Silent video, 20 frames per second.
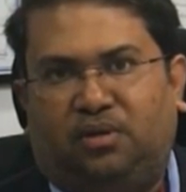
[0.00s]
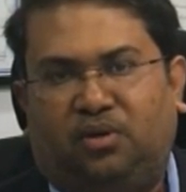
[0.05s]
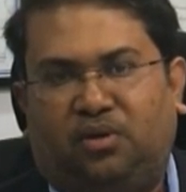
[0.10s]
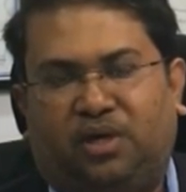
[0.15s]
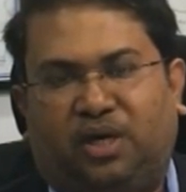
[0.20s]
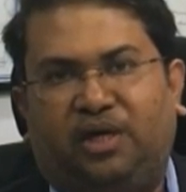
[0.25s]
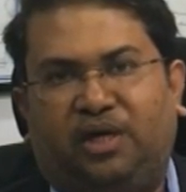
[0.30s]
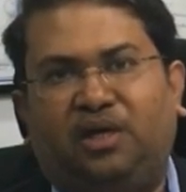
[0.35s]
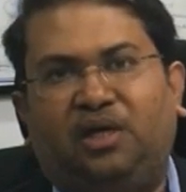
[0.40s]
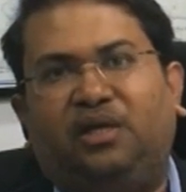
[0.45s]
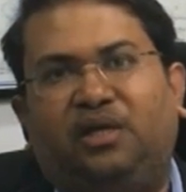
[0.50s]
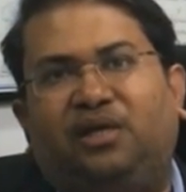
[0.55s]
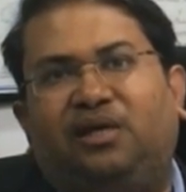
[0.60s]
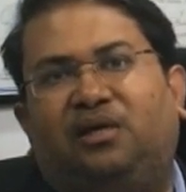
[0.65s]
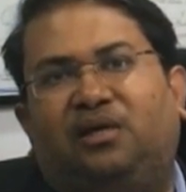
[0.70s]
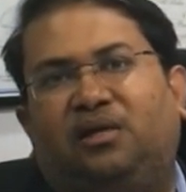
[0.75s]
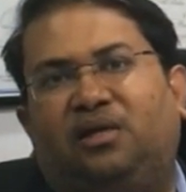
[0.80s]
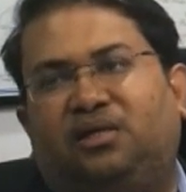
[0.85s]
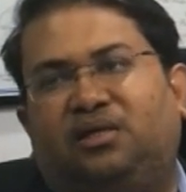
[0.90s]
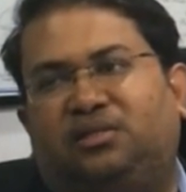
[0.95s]
Now kindly
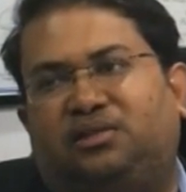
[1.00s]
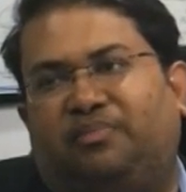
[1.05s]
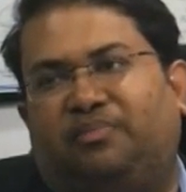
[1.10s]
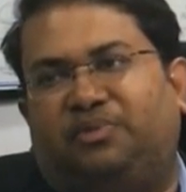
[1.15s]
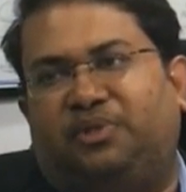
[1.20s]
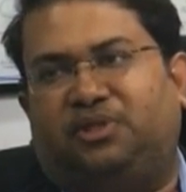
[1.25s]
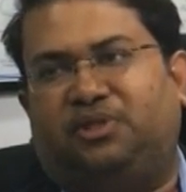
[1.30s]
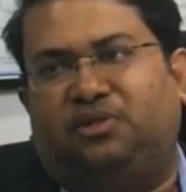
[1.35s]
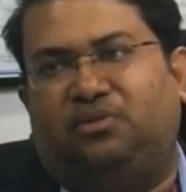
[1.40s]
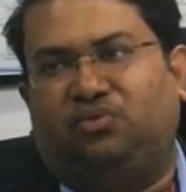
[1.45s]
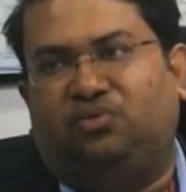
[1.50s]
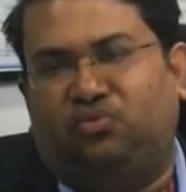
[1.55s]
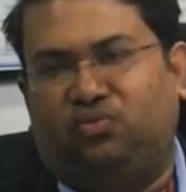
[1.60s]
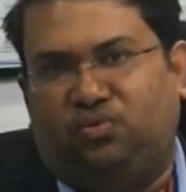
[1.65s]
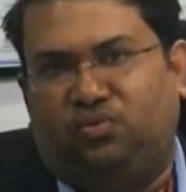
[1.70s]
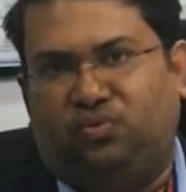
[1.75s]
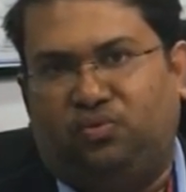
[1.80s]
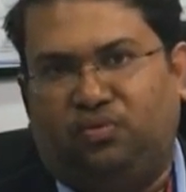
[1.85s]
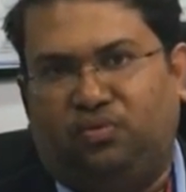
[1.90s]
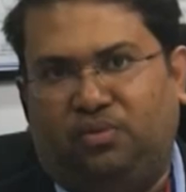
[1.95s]
recollect subsection
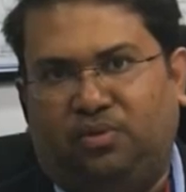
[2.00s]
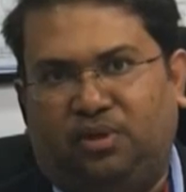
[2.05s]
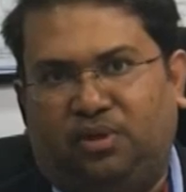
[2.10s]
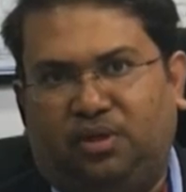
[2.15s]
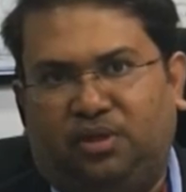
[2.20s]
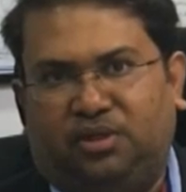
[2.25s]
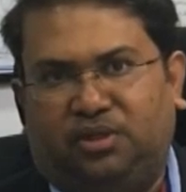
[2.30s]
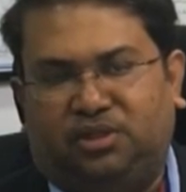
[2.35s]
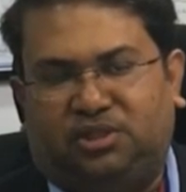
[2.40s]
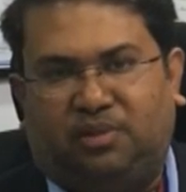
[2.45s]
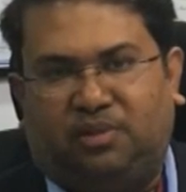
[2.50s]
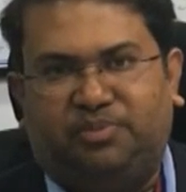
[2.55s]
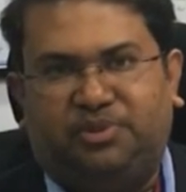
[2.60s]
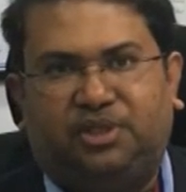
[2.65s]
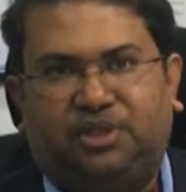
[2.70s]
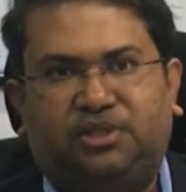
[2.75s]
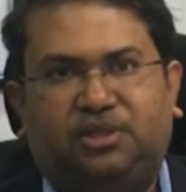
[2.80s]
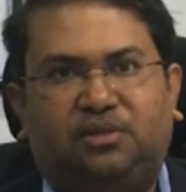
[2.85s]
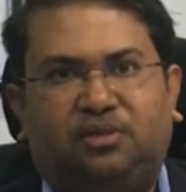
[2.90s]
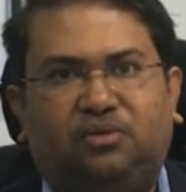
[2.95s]
2.
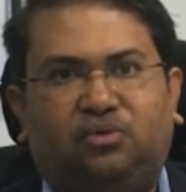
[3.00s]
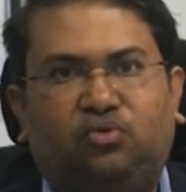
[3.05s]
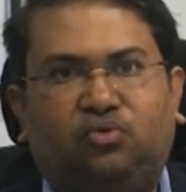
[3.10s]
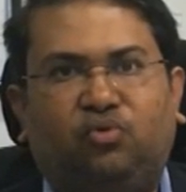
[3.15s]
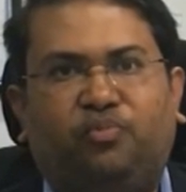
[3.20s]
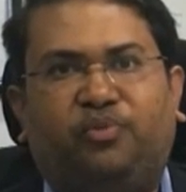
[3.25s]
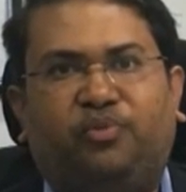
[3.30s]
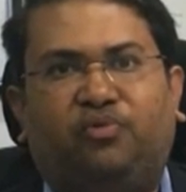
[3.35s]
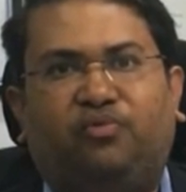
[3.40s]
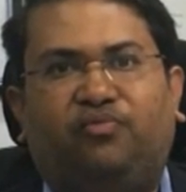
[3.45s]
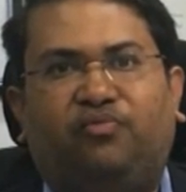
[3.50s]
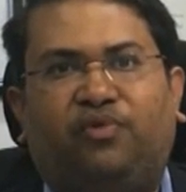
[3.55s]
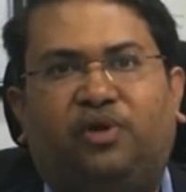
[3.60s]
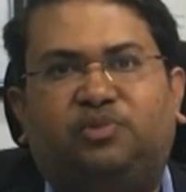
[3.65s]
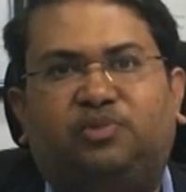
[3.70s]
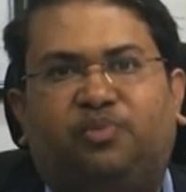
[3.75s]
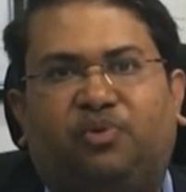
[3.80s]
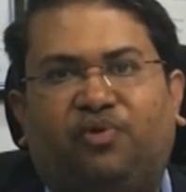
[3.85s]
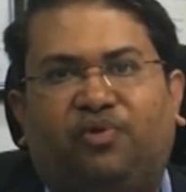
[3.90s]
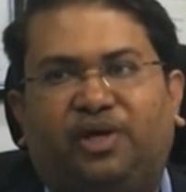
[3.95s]
Subsection 2
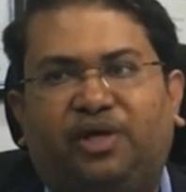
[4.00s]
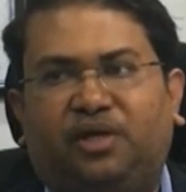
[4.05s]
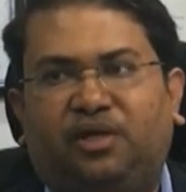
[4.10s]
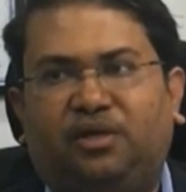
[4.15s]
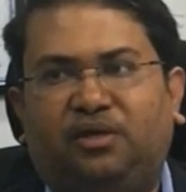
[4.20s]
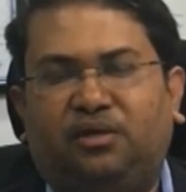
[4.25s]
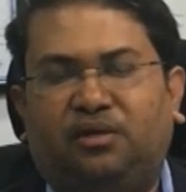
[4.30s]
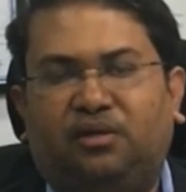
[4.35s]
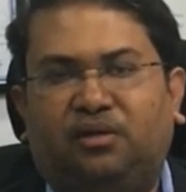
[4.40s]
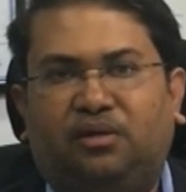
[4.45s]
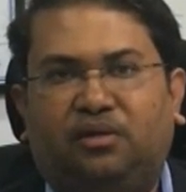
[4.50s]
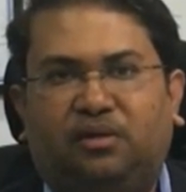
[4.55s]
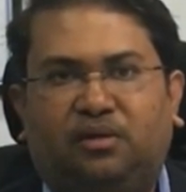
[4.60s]
was providing,